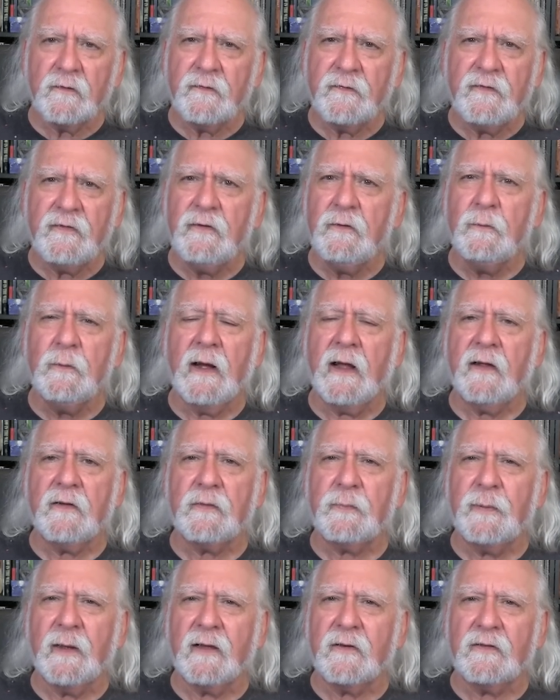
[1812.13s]
few
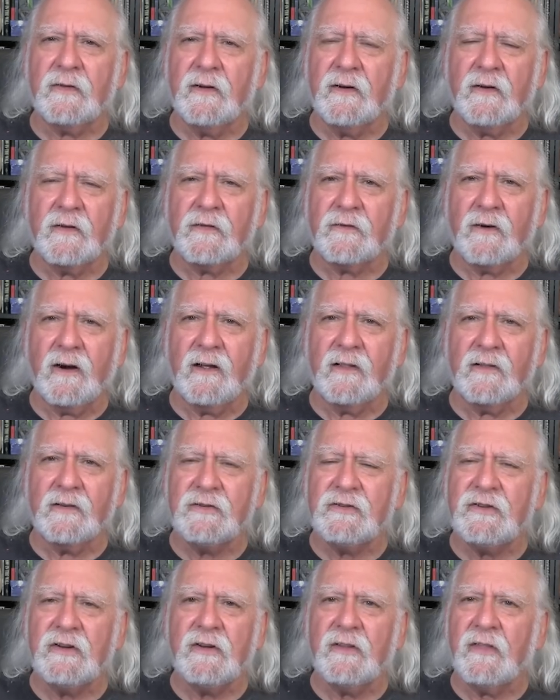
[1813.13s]
aspects in
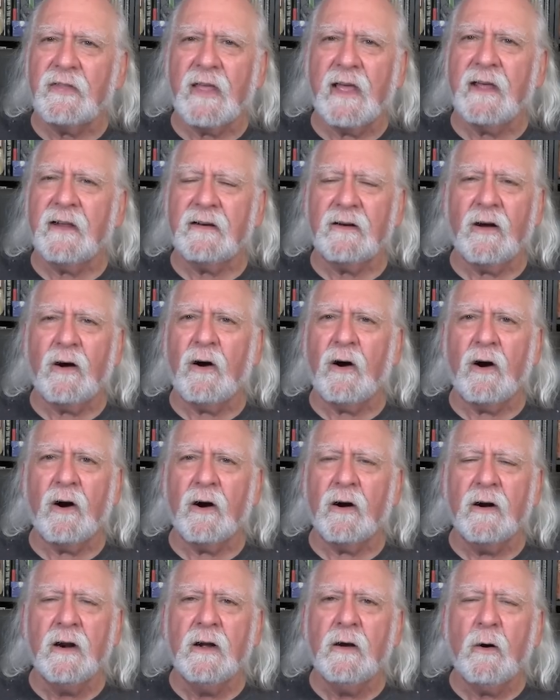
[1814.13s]
astrology that
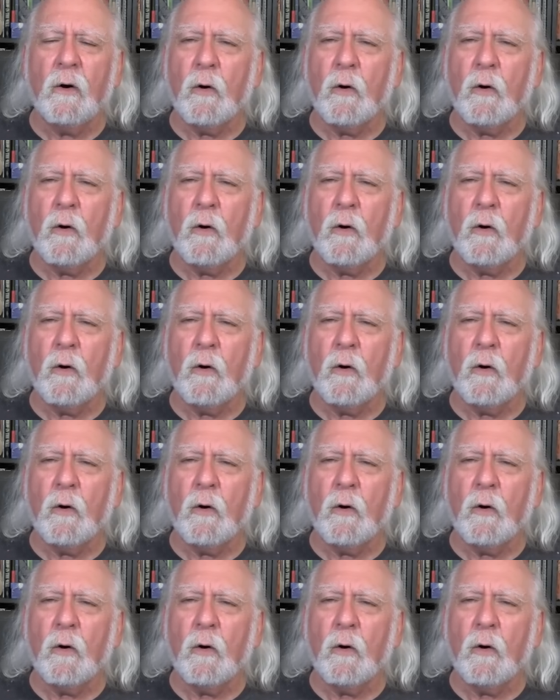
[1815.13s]
are